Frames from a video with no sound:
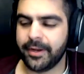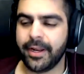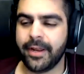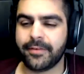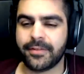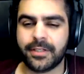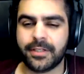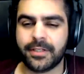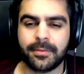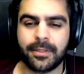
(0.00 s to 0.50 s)
I have
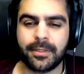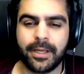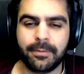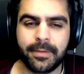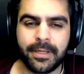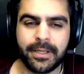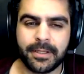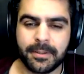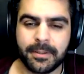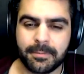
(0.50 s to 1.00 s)
some
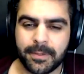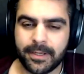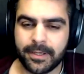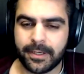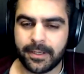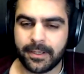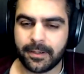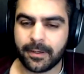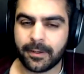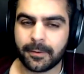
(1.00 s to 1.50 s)
limeade in the
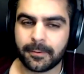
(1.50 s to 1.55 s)
betting here.